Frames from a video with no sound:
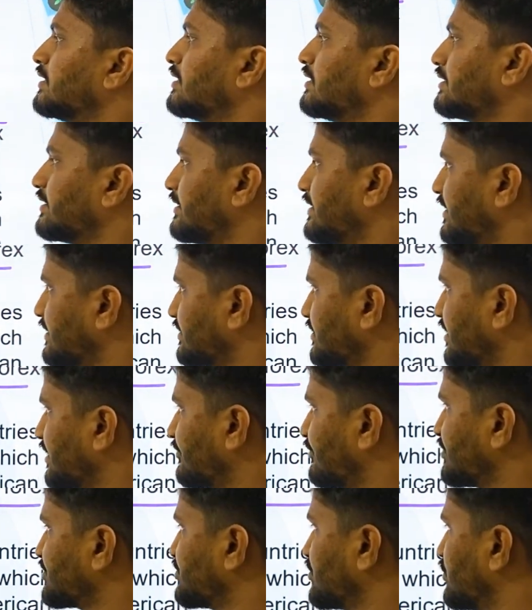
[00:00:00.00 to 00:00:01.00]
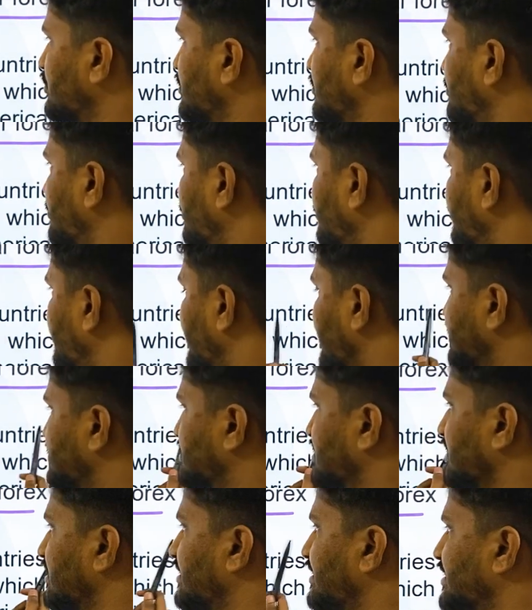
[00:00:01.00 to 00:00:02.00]
Relying the US dollar makes
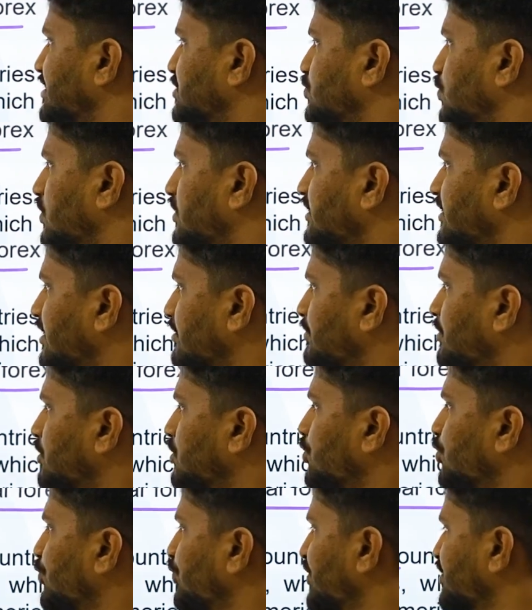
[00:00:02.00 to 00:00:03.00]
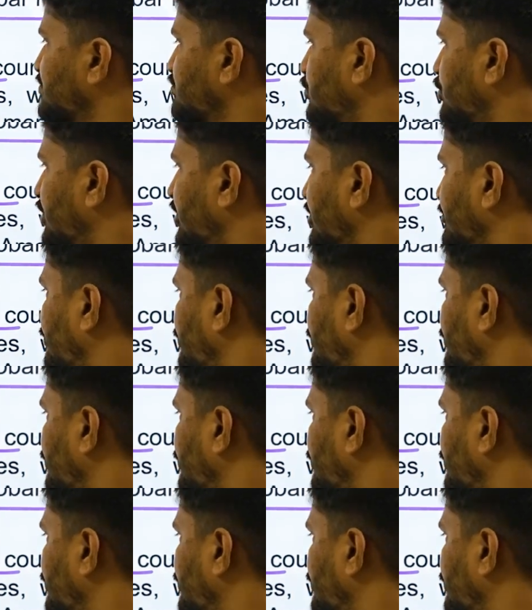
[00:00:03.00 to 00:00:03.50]
countries vulnerable to US monetary